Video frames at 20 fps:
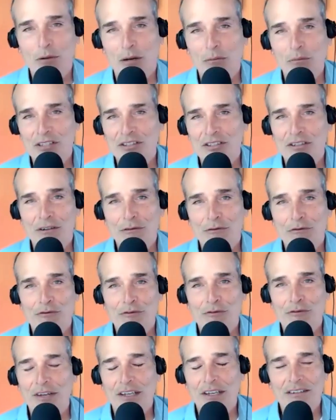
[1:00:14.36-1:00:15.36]
What was your?
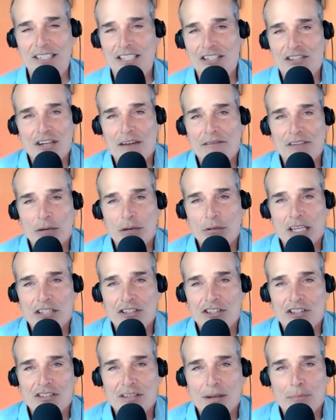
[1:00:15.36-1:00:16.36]
Did you have any
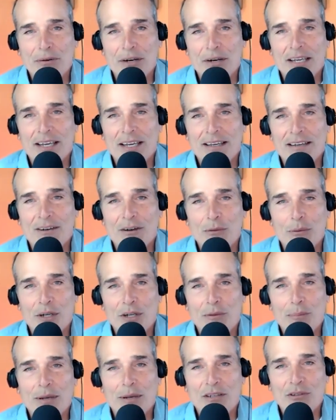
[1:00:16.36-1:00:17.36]
religious upbringing, or were
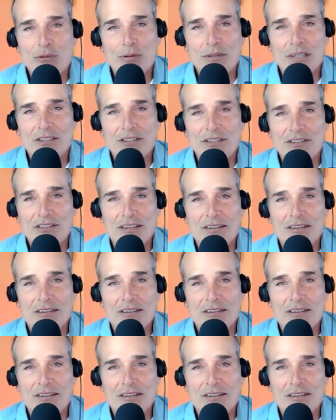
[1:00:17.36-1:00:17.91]
your parents religious?